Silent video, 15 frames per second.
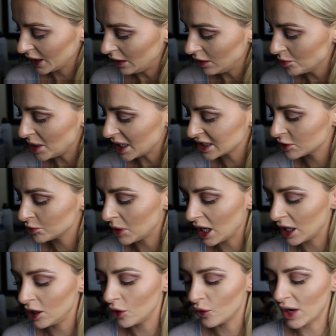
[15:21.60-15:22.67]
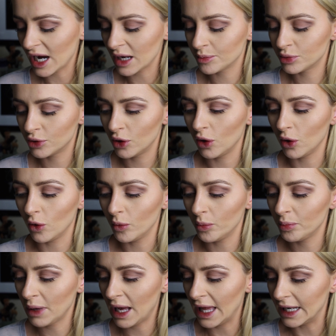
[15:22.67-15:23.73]
going back to my Lorac Pro
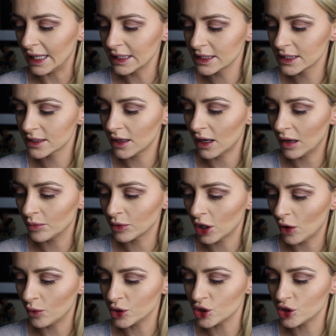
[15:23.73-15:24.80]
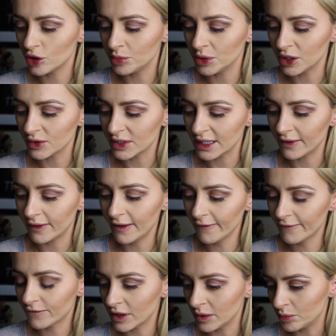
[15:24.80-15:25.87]
palette, I'm going to be using a
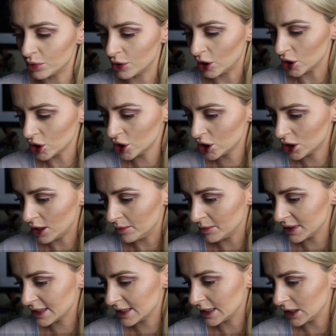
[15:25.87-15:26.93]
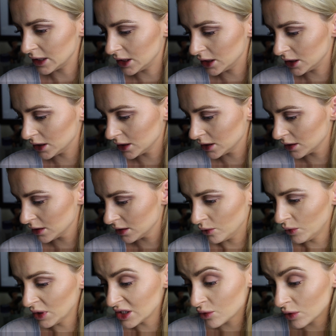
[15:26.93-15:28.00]
different brush. Let me see.
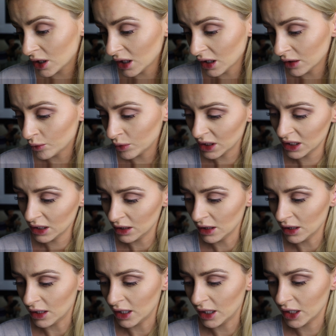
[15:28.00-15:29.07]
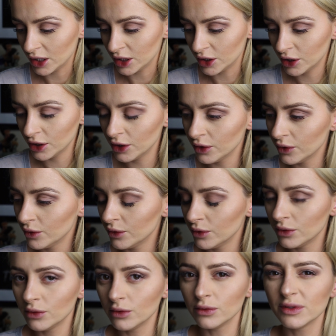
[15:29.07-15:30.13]
Which one will I
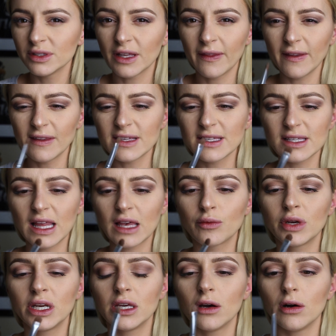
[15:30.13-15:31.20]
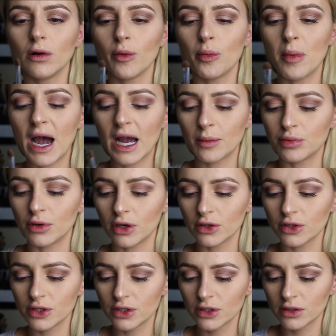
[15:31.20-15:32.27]
use? I think this is like really old MAC
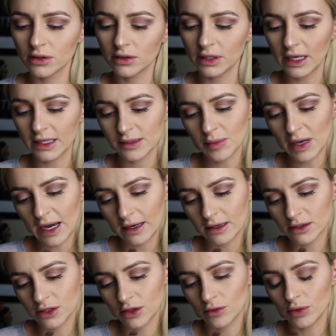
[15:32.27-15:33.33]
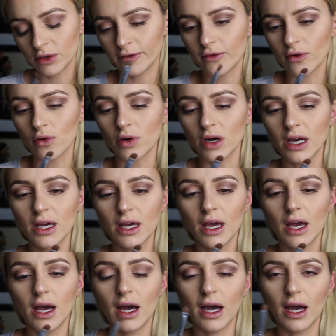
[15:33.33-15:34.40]
brush. Yeah, it's MAC 214,
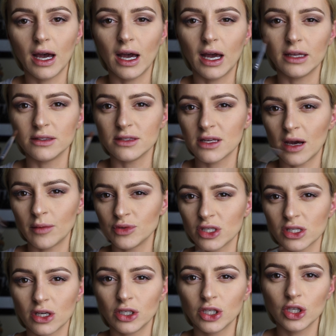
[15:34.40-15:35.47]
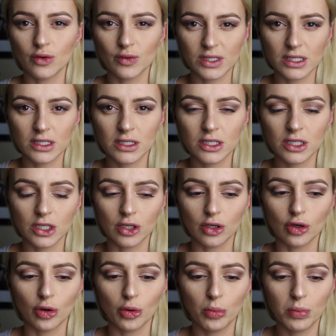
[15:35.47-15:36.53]
and I'm just gonna use it
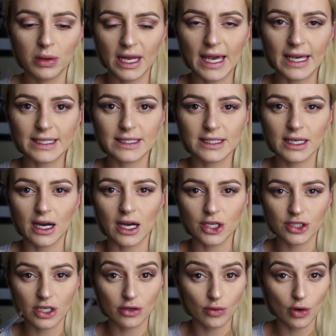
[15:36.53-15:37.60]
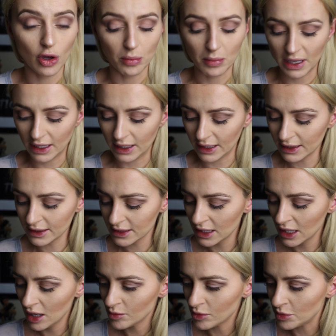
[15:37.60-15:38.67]
to place the eyeshadow on my lid.
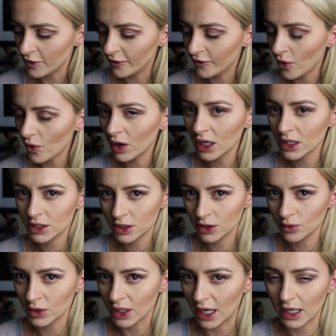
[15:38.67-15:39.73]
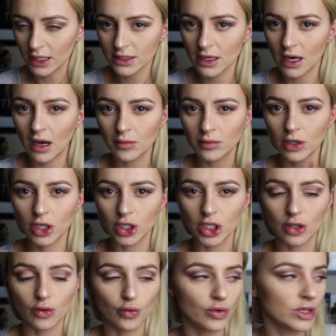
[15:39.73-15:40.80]
But before I do that, I'm
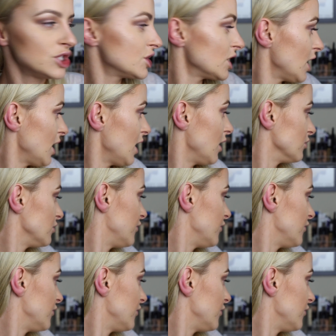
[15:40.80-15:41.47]
gonna reach out